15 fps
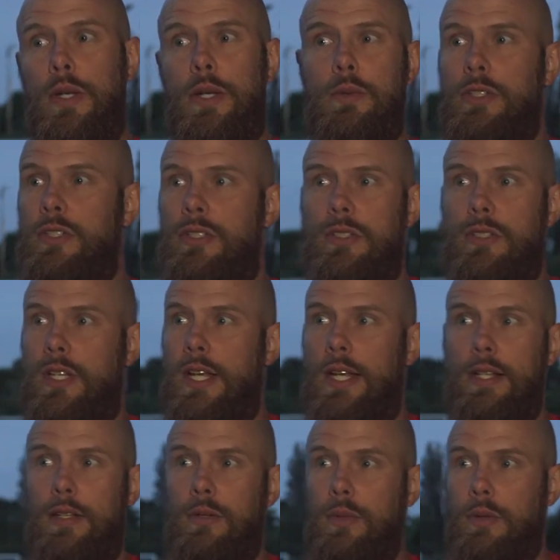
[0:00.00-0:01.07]
We were just
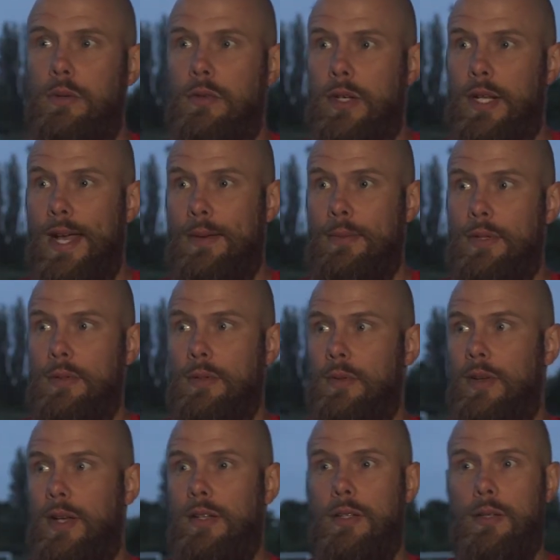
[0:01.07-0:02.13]
saying that we were really happy
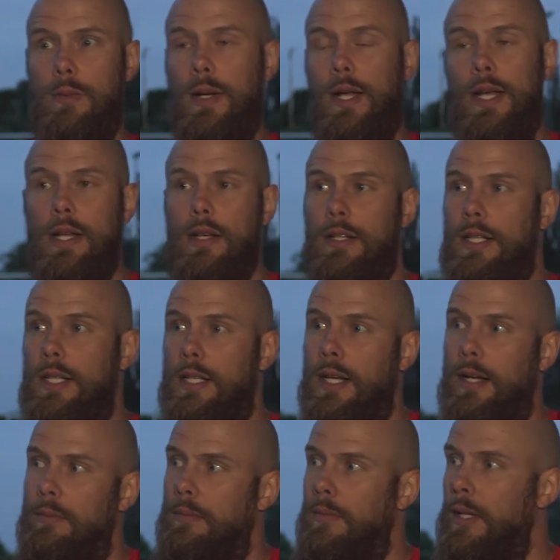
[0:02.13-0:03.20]
with how they were playing. I think
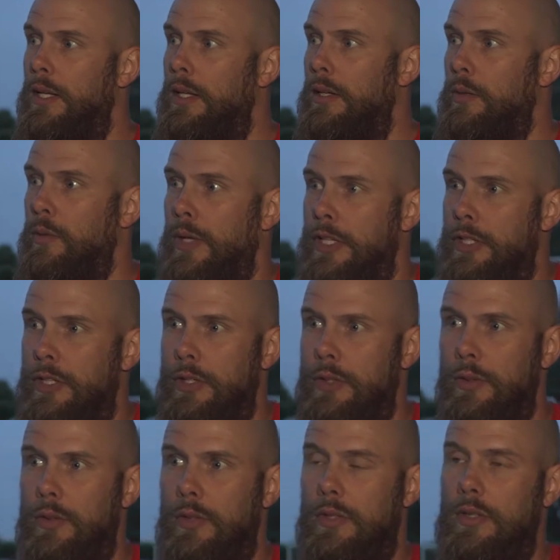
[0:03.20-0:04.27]
when
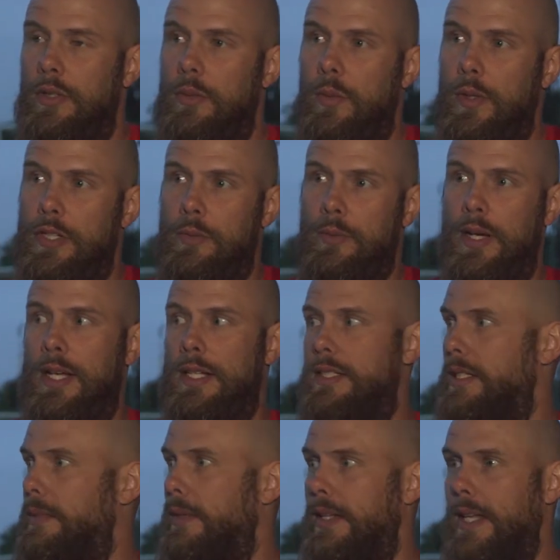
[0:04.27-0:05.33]
you play a
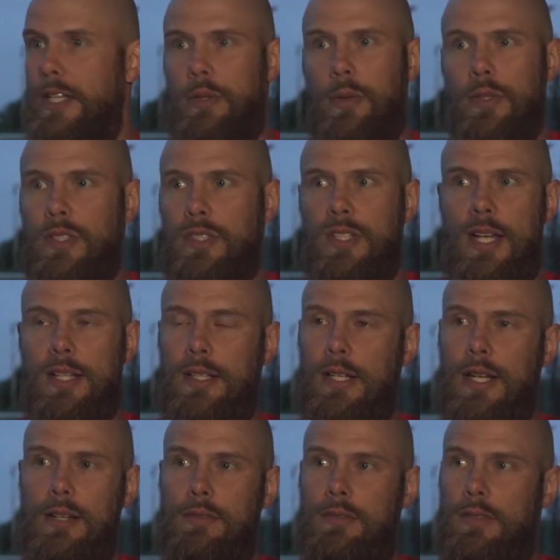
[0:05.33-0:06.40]
team like that, you understand they'll
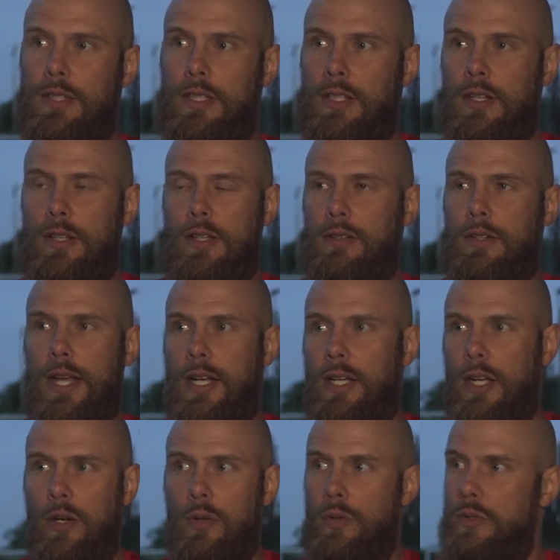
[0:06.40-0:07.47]
have, they'll get a
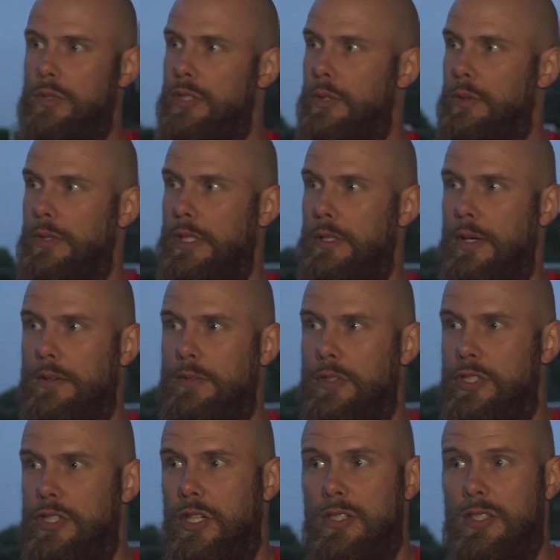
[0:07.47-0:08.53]
goal or two, or they'll have
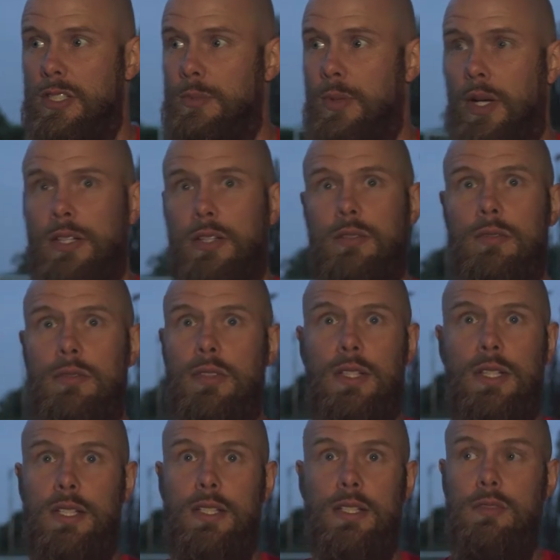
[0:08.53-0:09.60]
good chances. But I don't think
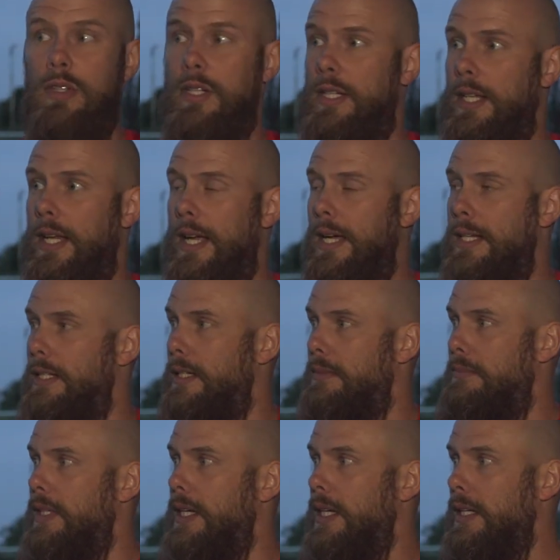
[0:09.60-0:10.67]
they did, really. They had
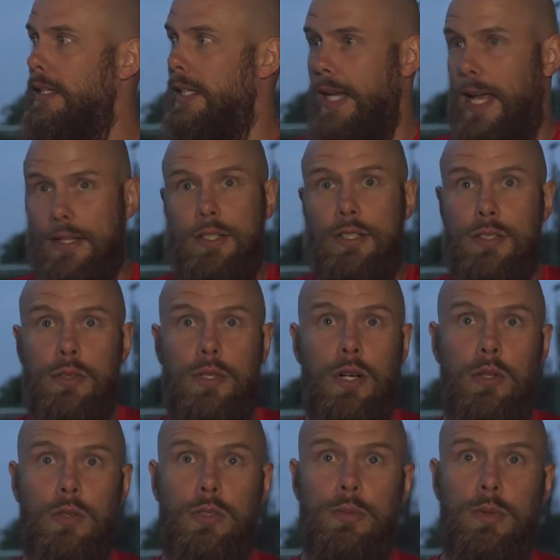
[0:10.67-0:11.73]
the 2
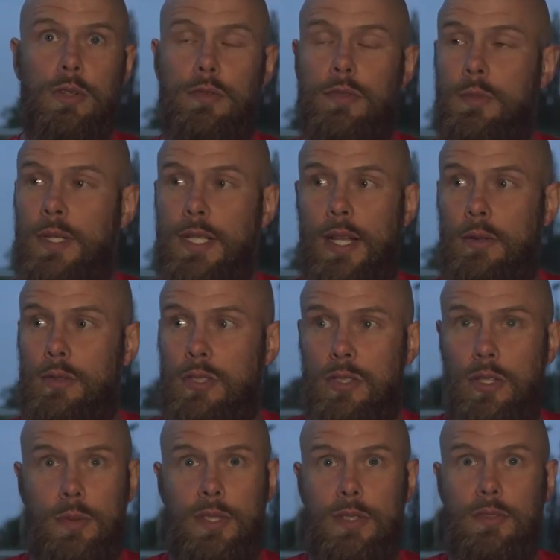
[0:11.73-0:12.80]
goals, but for me that was
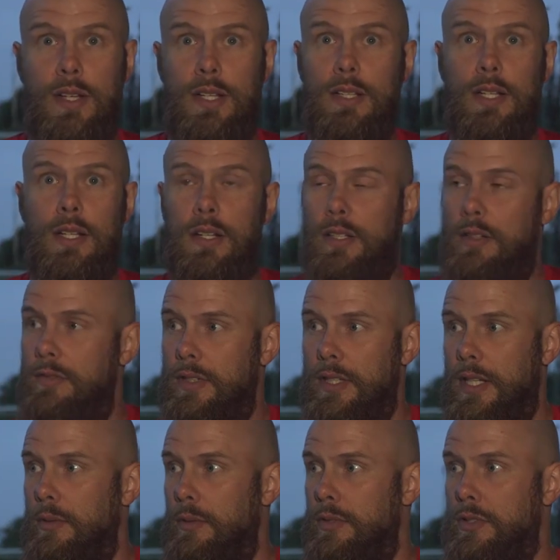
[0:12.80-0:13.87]
sloppy defending. I don't think
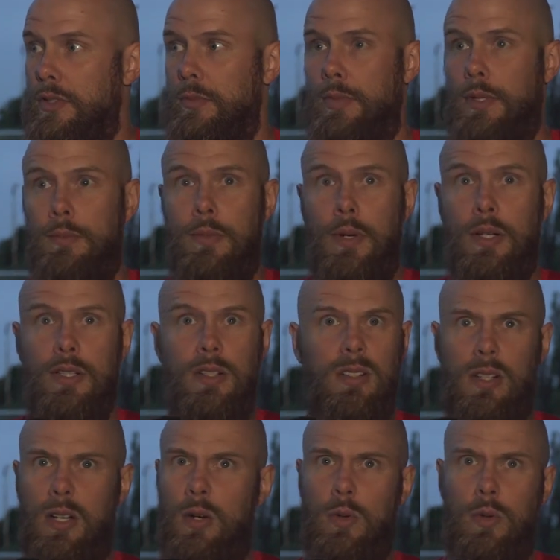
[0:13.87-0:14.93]
they were sort of bombarding our
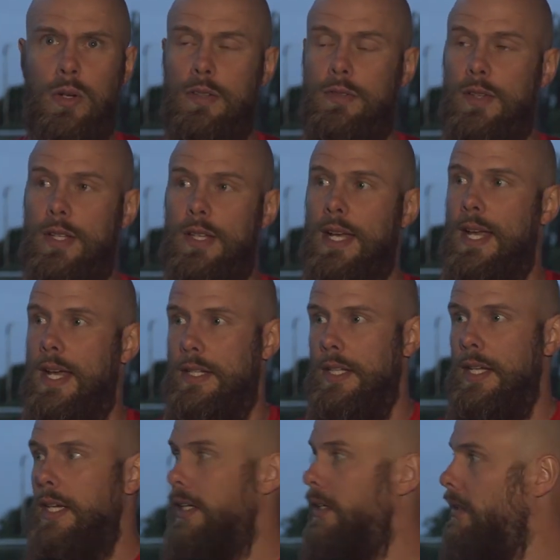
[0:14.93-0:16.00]
goal or anything. They had
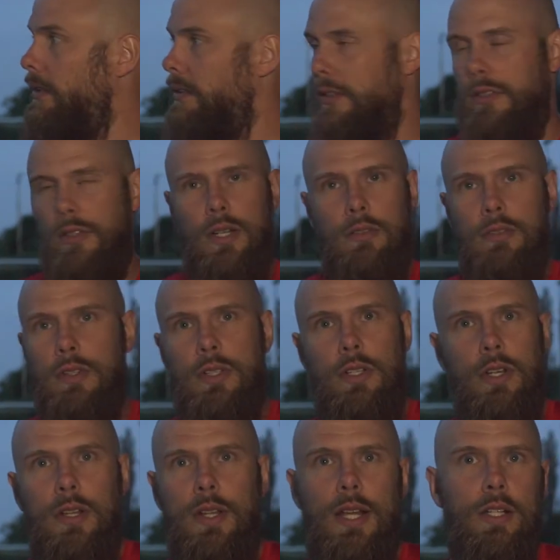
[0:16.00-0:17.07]
good
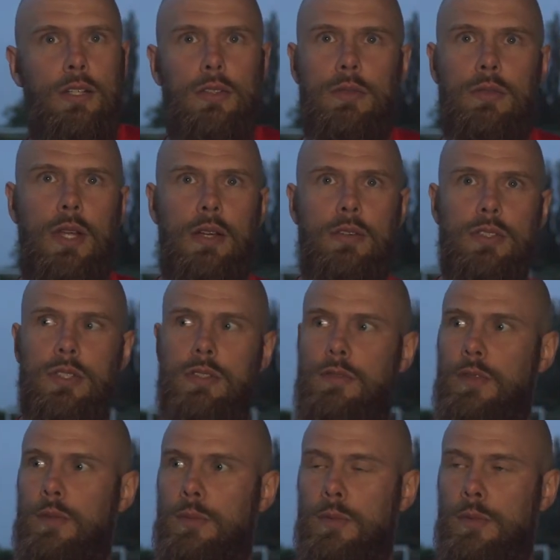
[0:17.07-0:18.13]
area, they're good areas of the
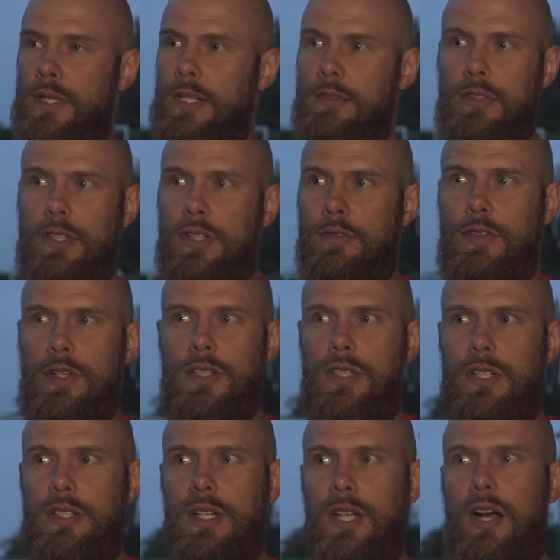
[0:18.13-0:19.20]
football, but even in the first,
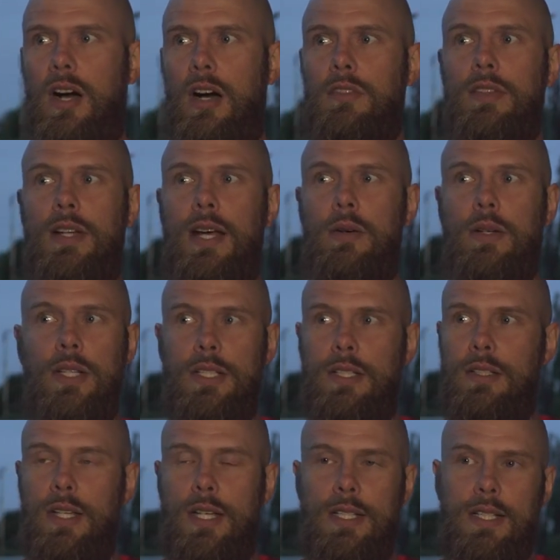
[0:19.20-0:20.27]
I'd say half an hour,
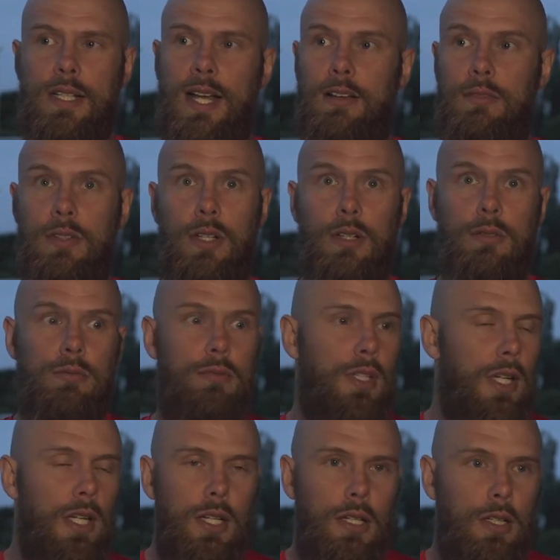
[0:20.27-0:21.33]
they didn't have
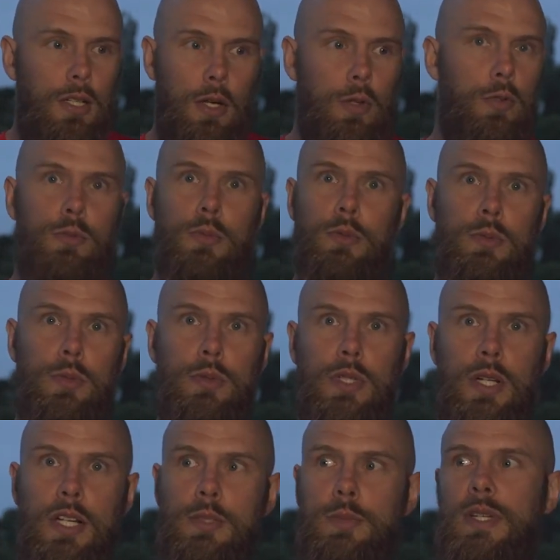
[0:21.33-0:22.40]
loads more ball
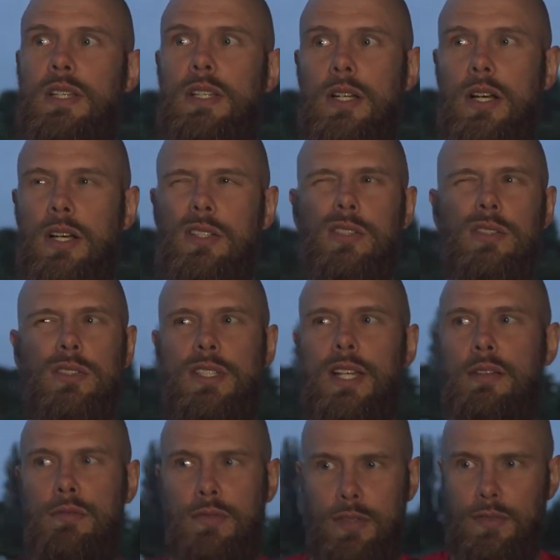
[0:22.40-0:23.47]
than us. But in the last sort
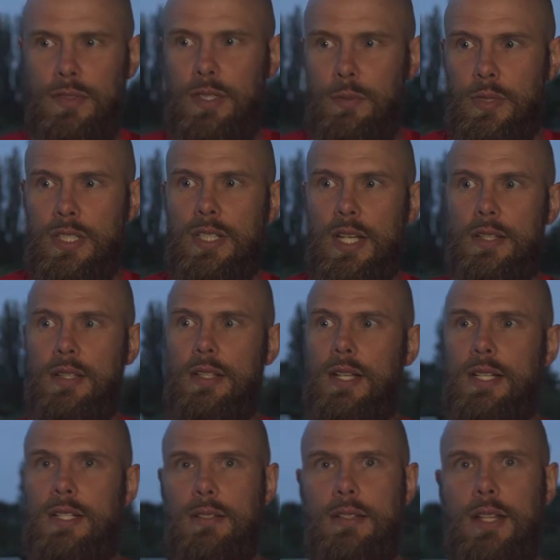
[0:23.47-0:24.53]
of 10-15, we said
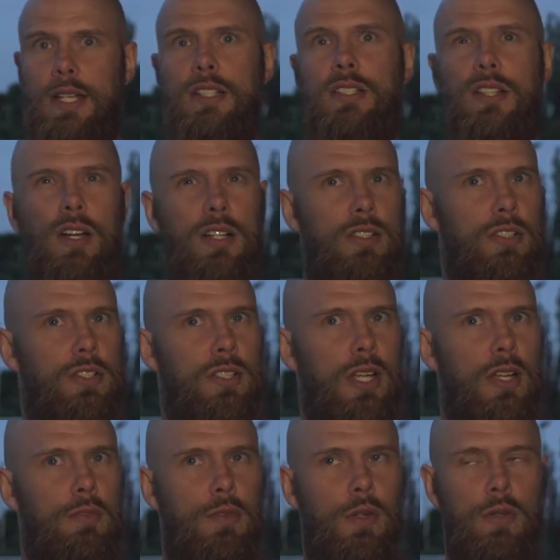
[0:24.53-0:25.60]
that they started to just
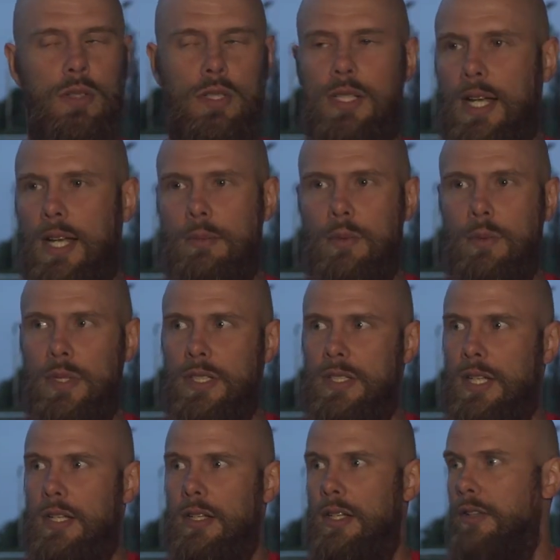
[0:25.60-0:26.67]
get a foothold of the game, and we
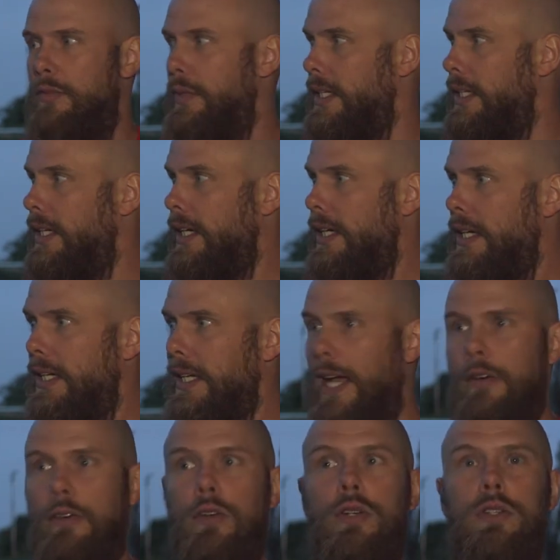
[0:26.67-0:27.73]
said, look, if we
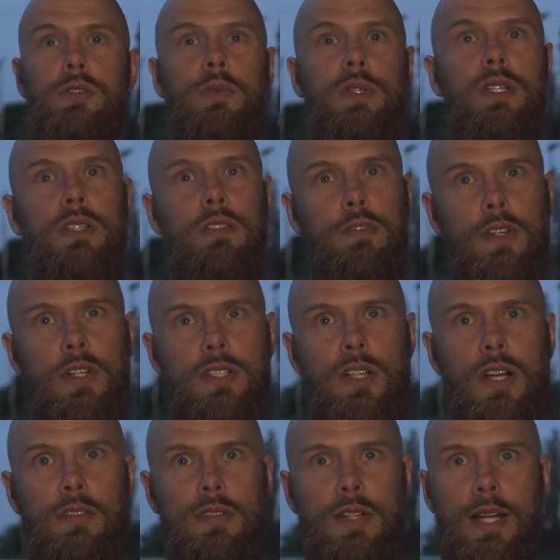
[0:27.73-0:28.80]
carry on as we did in the first half